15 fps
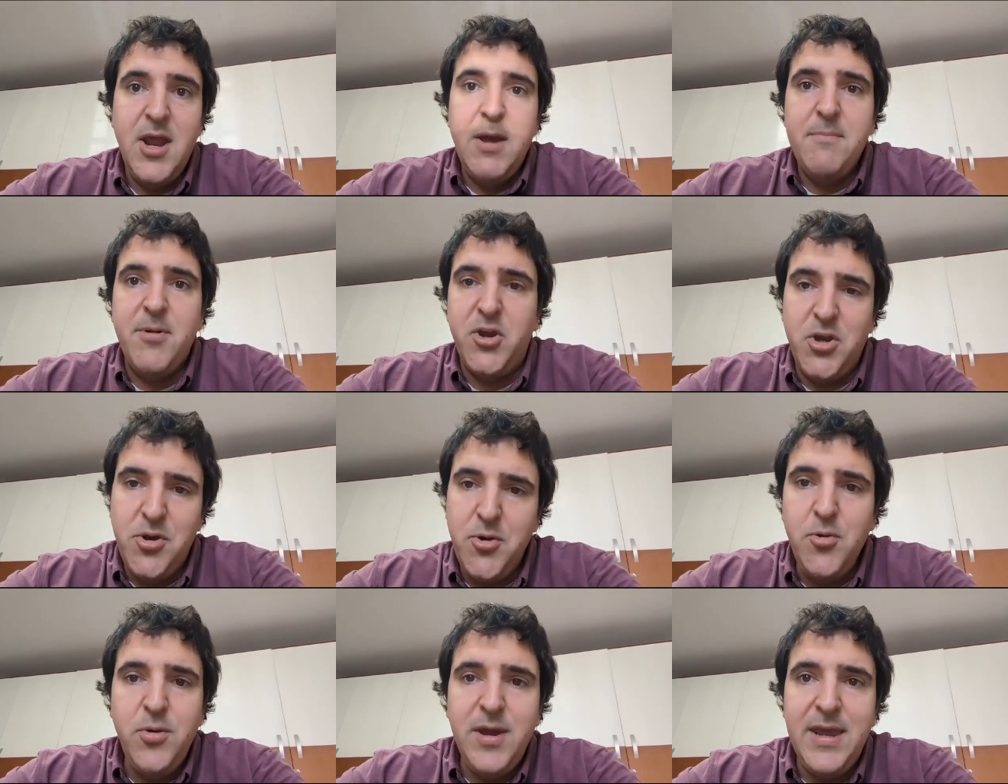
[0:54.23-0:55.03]
but
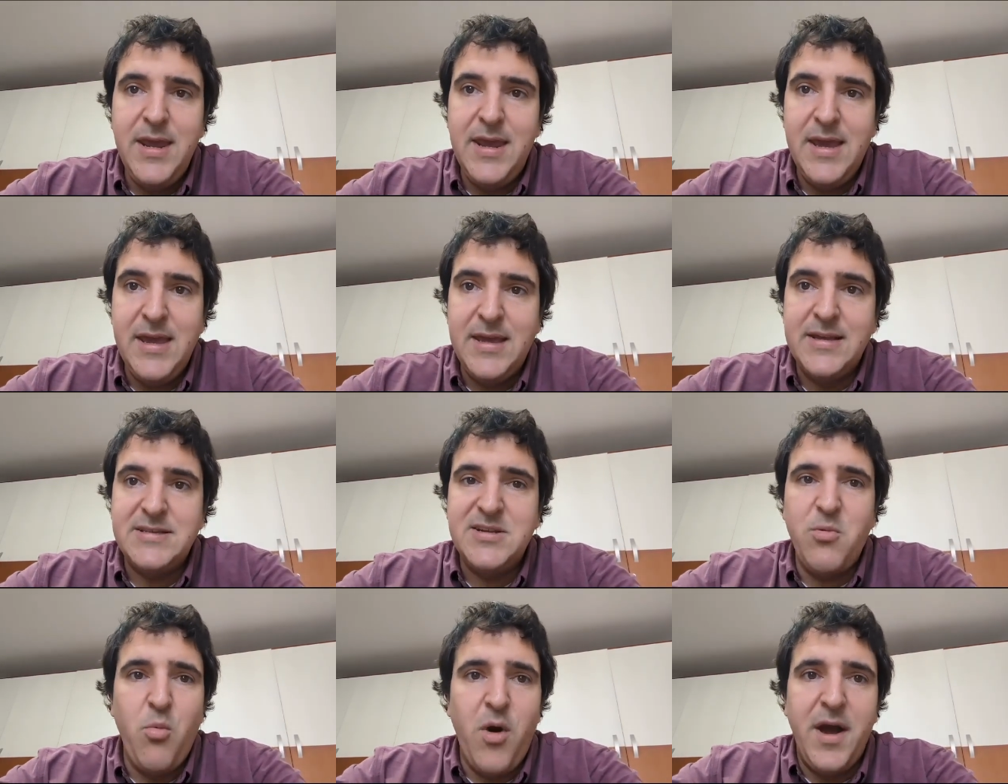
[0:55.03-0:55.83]
who he is
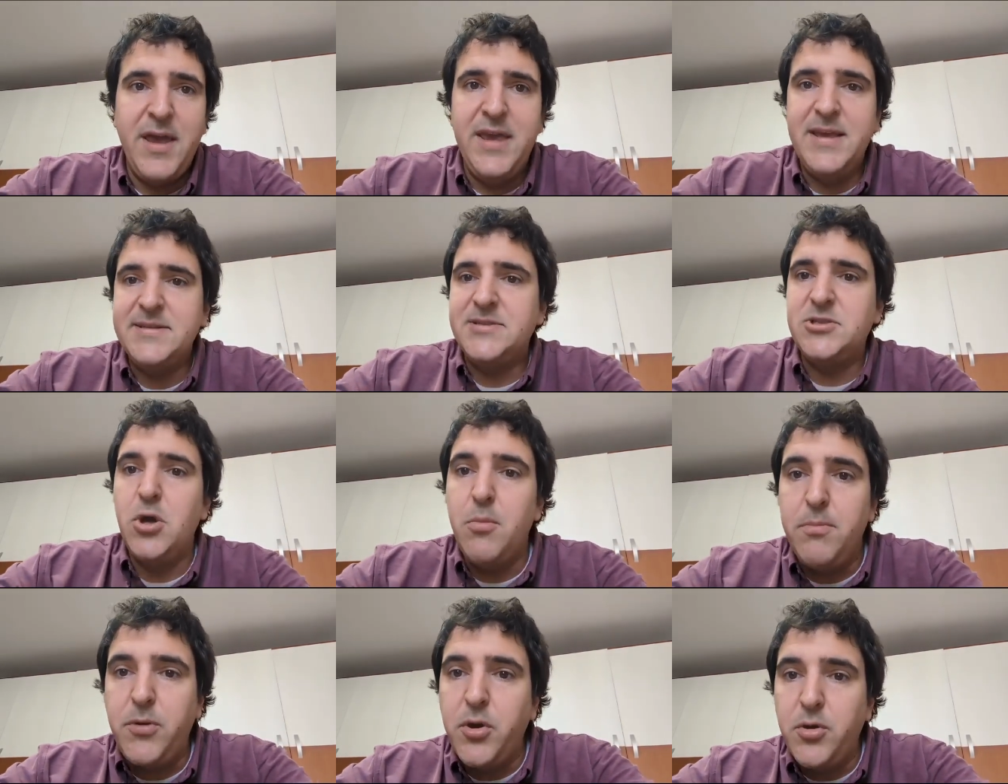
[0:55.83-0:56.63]
and why he is so
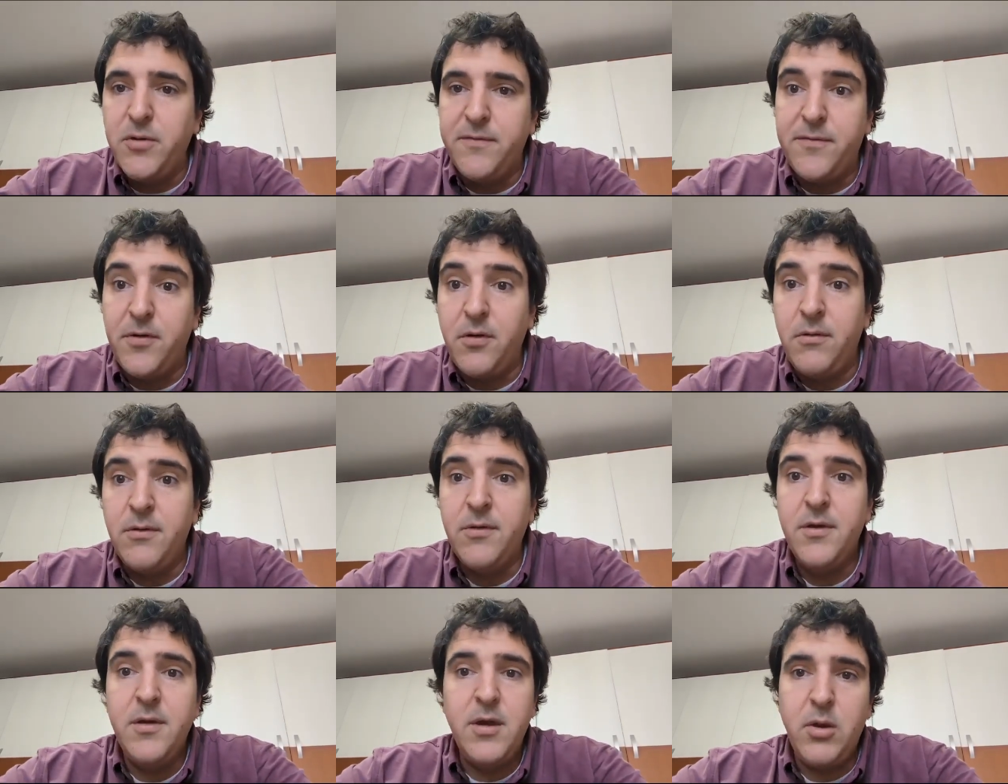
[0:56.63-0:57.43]
beautiful
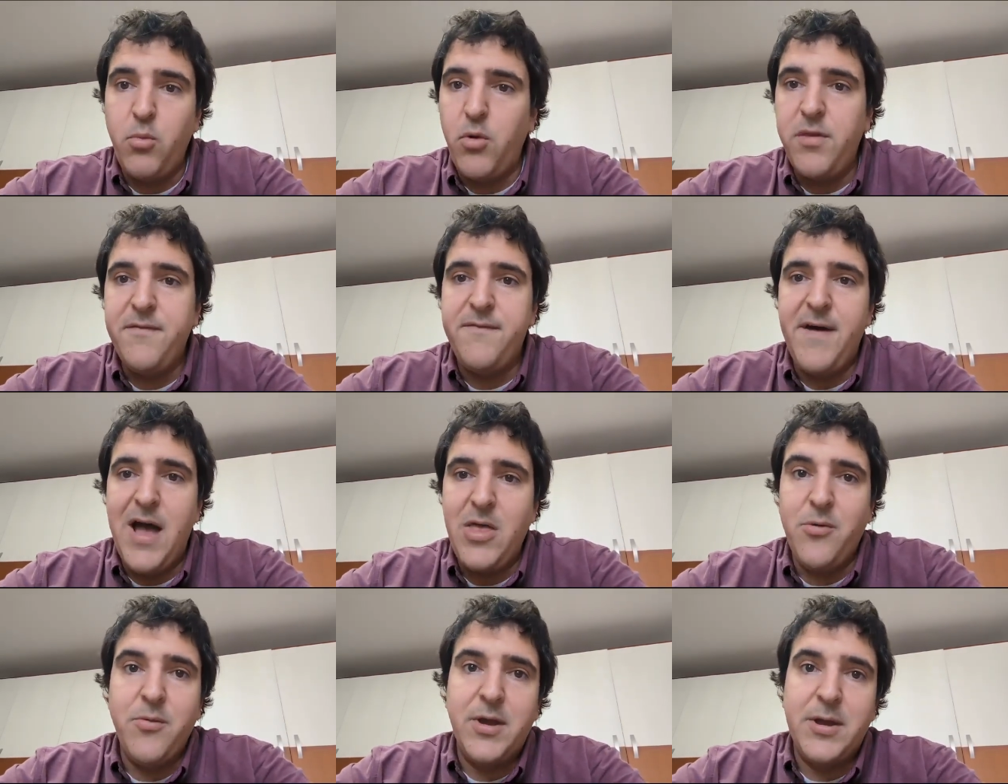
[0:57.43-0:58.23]
and worth
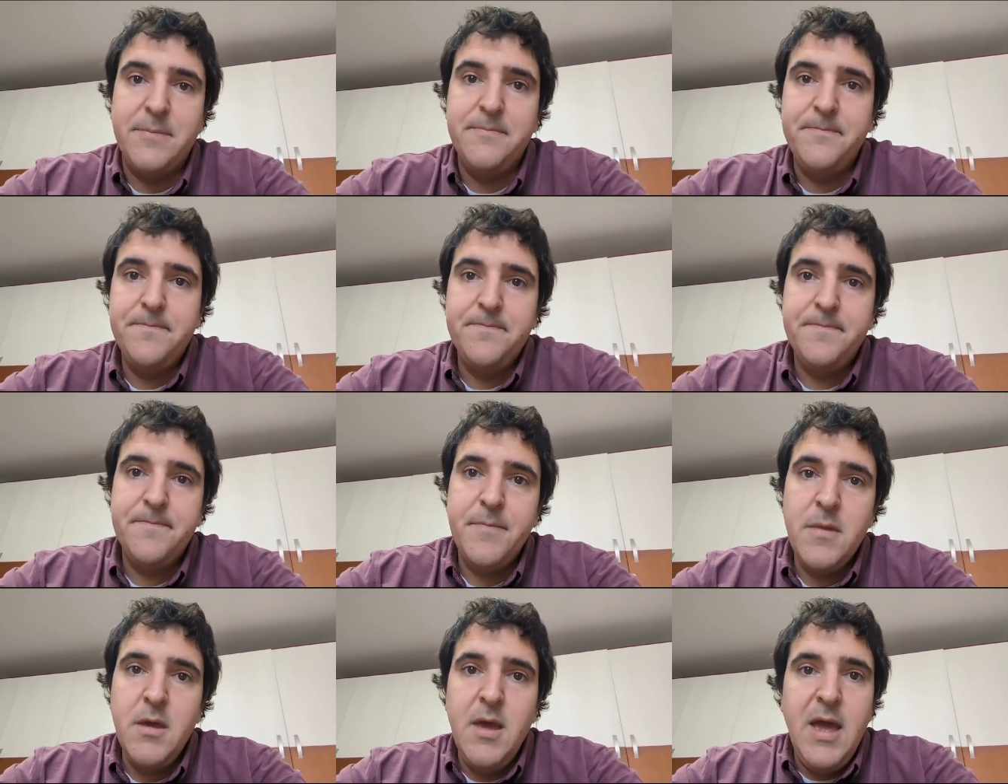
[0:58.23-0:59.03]
following.
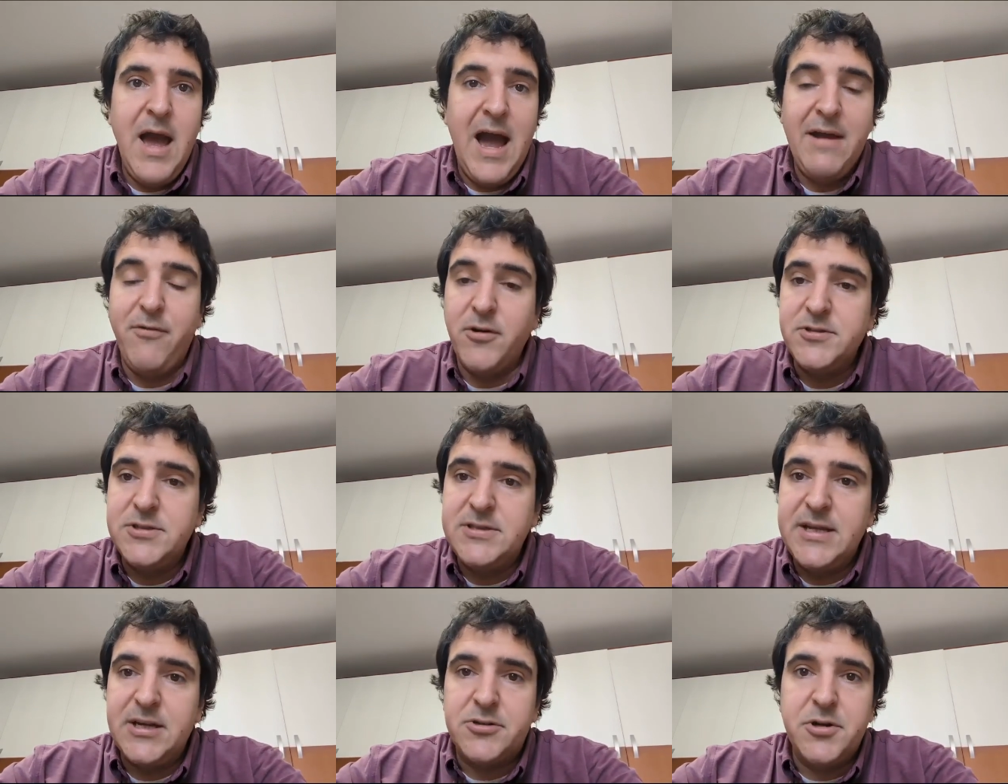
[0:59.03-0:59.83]
I've also
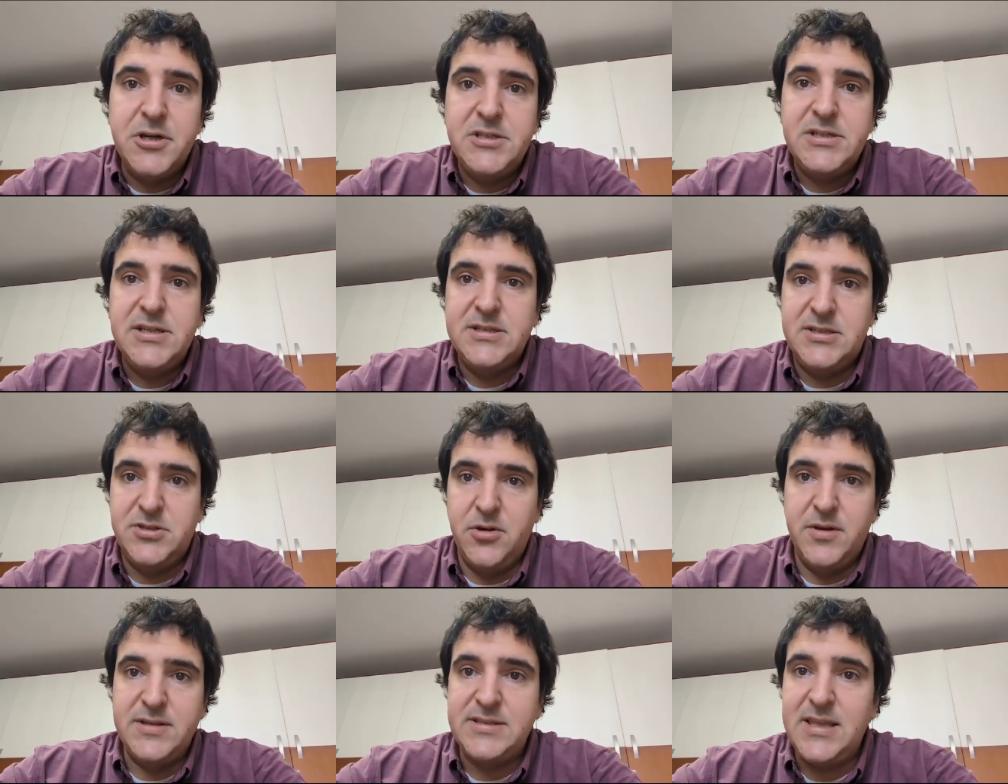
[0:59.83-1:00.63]
seen Christian
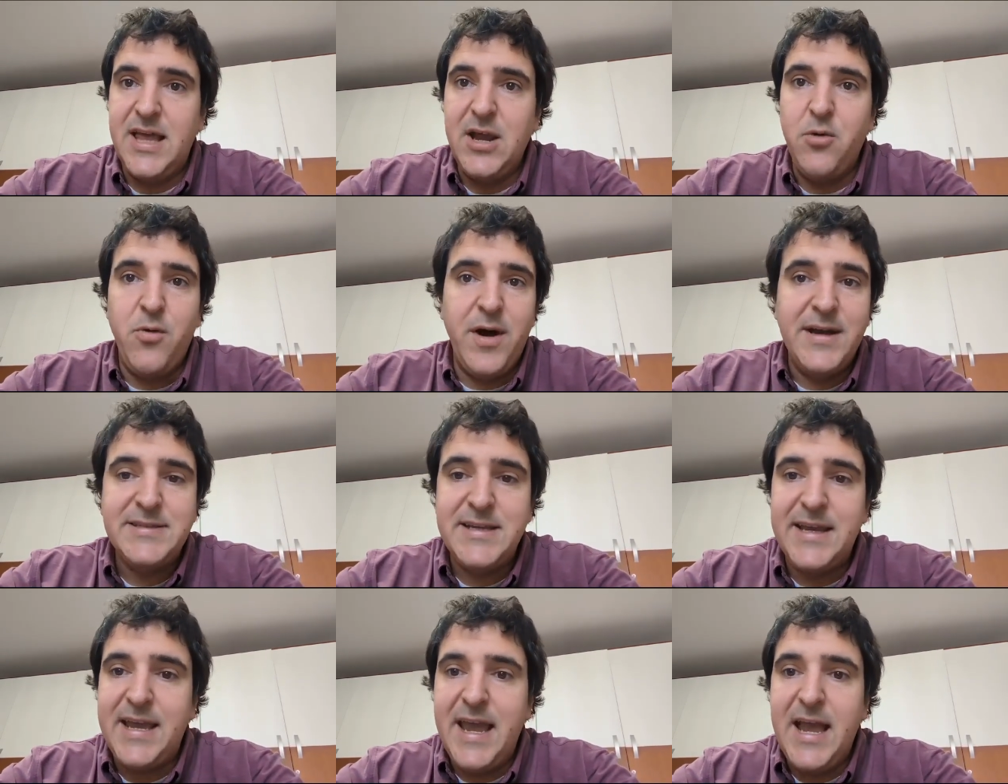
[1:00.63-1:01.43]
students likewise
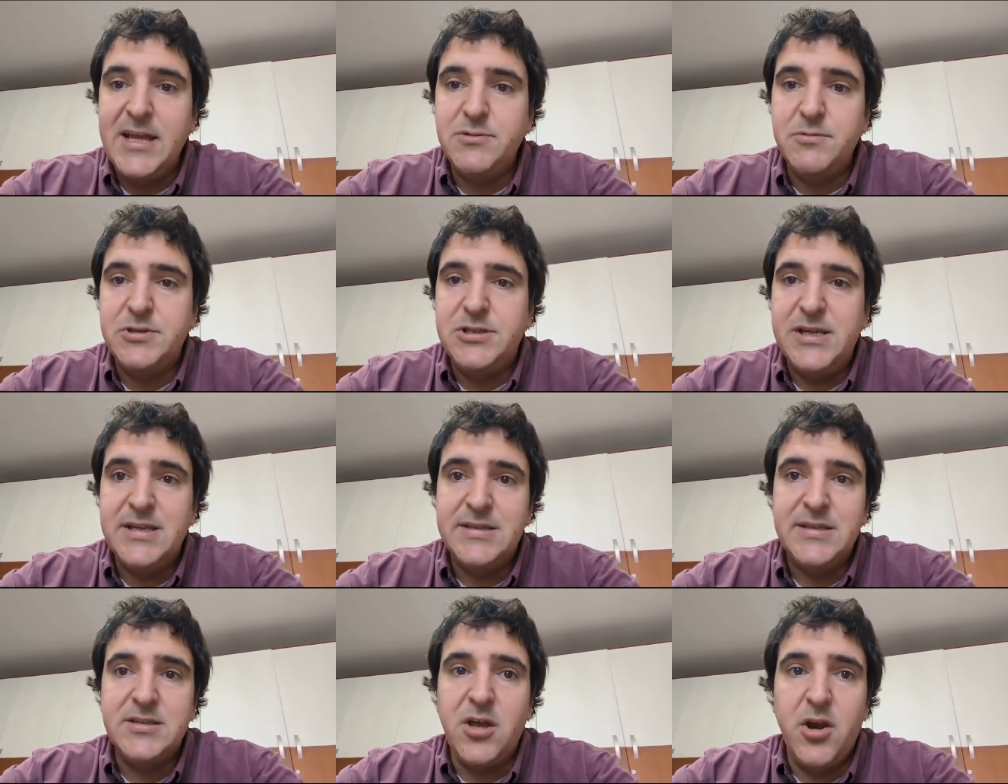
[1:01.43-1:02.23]
engage with
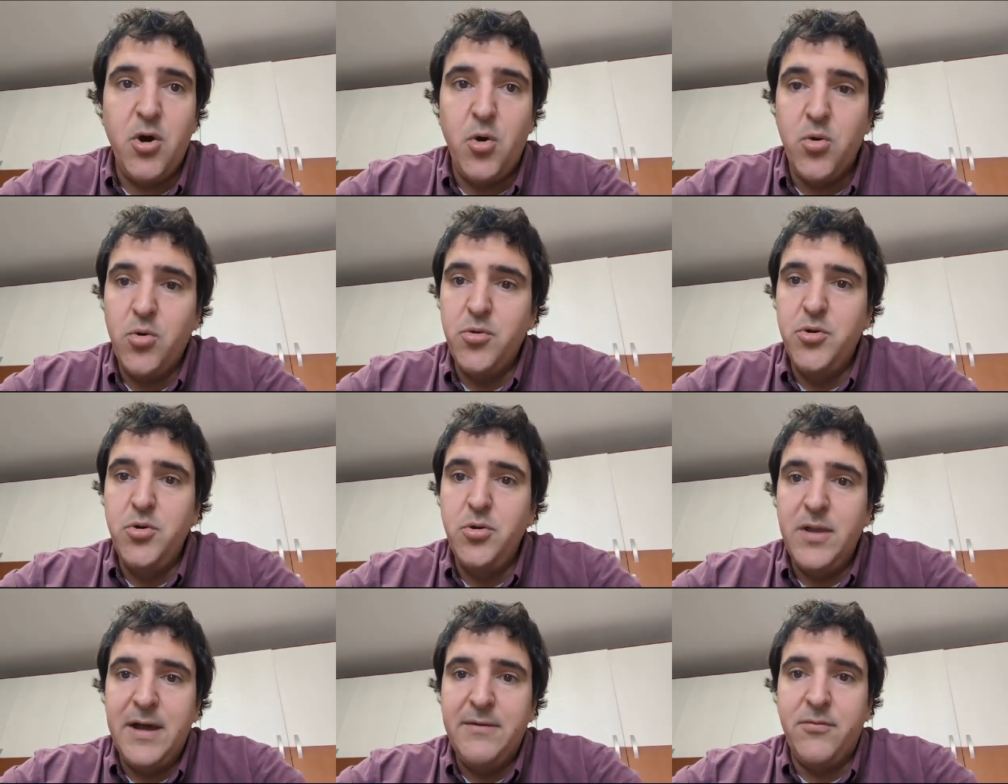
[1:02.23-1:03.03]
Jesus on a whole new
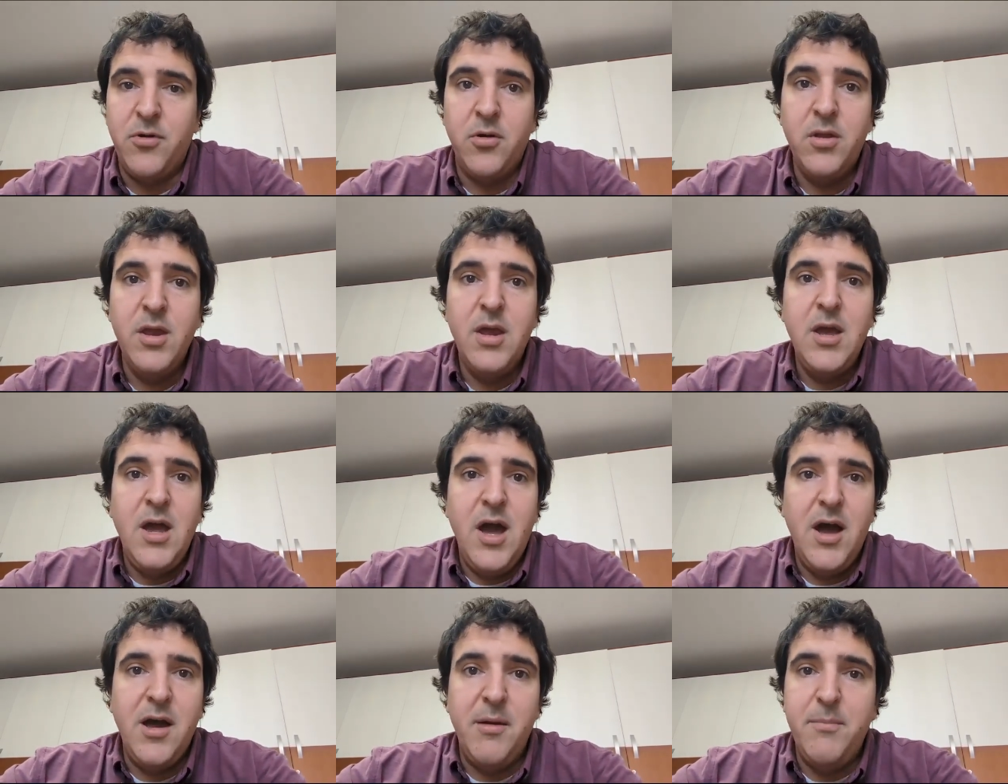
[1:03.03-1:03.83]
level, uh,